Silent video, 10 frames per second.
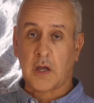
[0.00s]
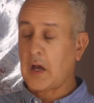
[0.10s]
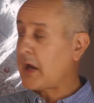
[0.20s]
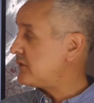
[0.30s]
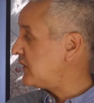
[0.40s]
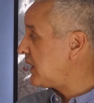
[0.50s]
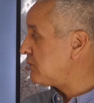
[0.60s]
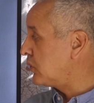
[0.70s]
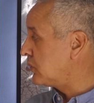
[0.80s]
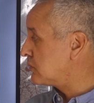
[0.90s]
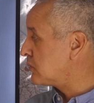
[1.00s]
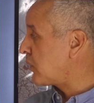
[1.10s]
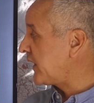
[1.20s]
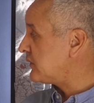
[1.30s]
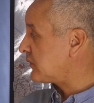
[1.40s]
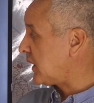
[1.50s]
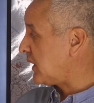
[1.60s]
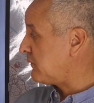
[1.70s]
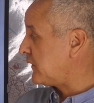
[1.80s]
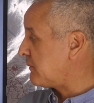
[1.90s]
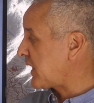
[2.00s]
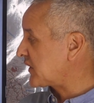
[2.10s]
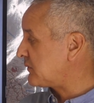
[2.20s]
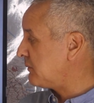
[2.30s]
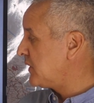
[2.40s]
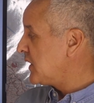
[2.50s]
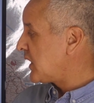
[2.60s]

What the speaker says: ATM or weight for the maximum.